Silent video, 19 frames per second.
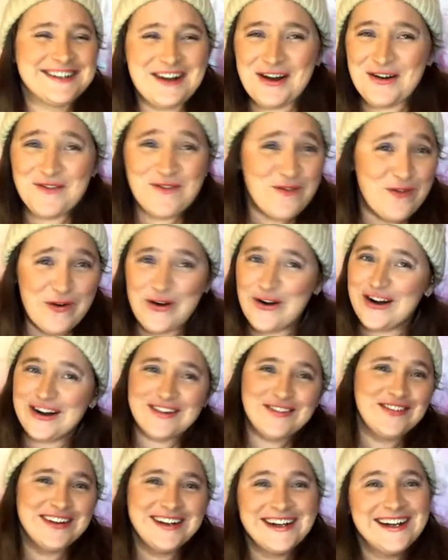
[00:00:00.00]
not
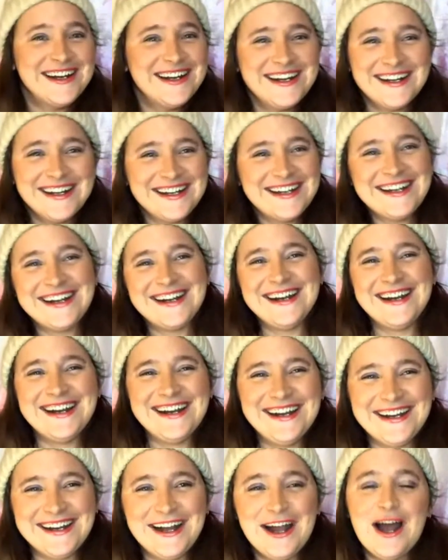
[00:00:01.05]
warm.
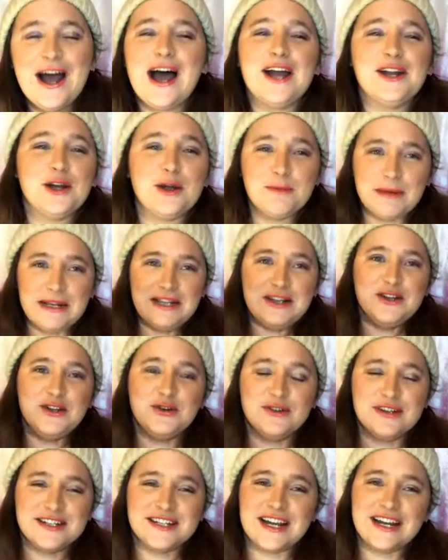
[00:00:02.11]
I don't mean that
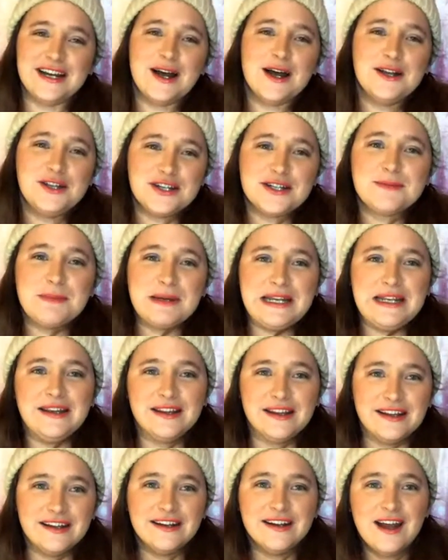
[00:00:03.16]
you're insane. I just
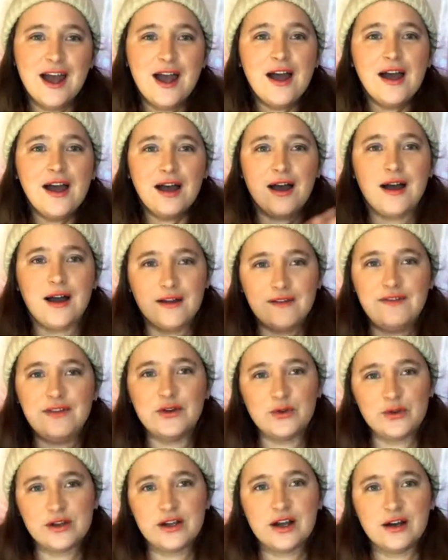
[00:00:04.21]
mean that I
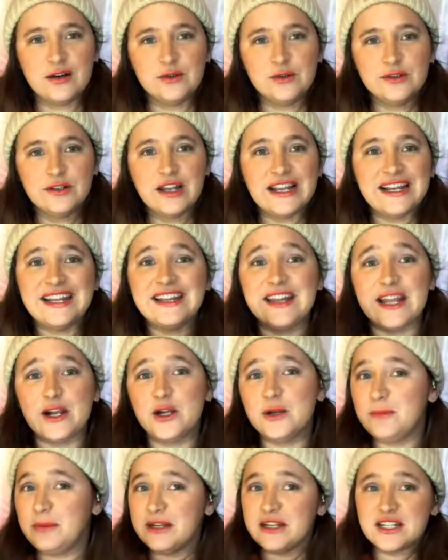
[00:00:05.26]
feel the cold. Like there
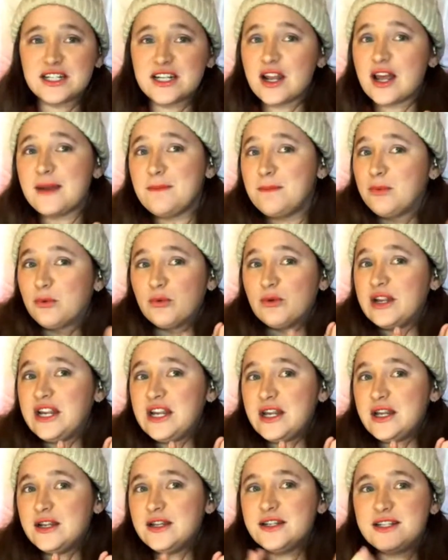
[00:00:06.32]
could be a slight
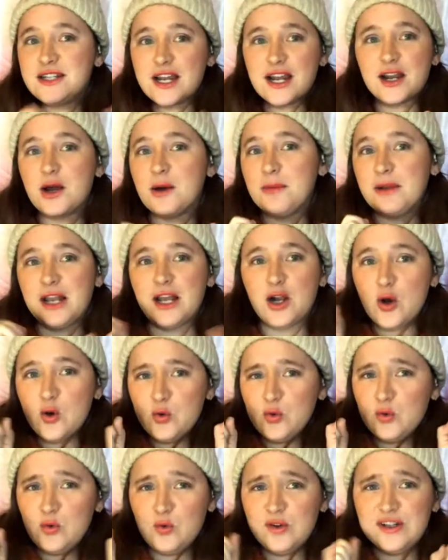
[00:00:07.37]
breeze and I'll be like,
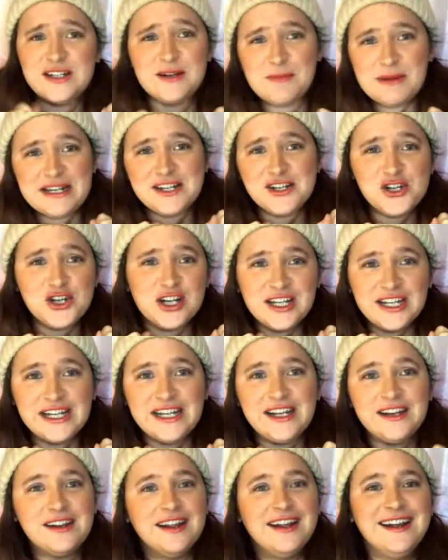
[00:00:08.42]
oh, it's a bit
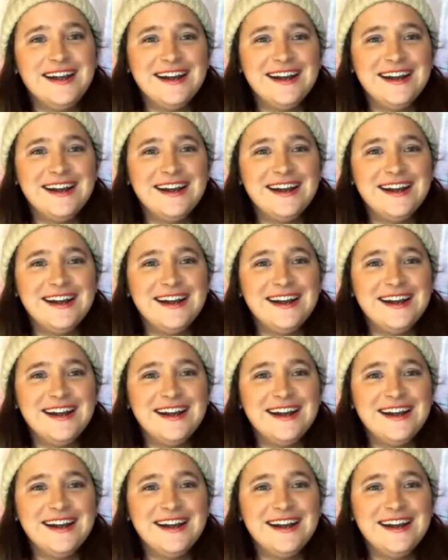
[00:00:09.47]
chilly.